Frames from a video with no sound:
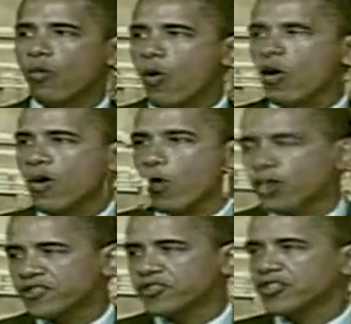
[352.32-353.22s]
wars in
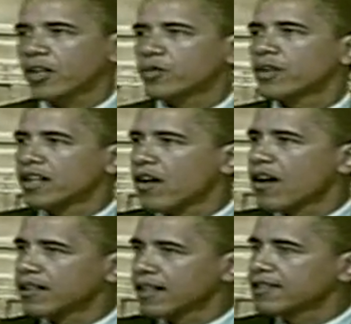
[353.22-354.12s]
which children
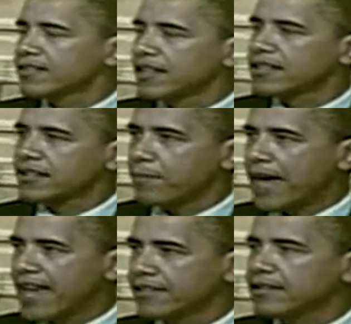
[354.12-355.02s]
are enlisted as
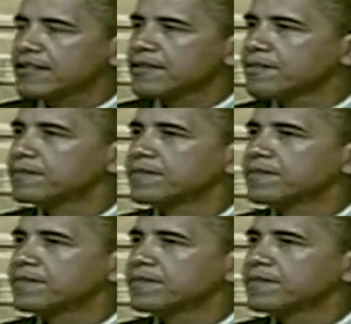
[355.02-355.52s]
combatants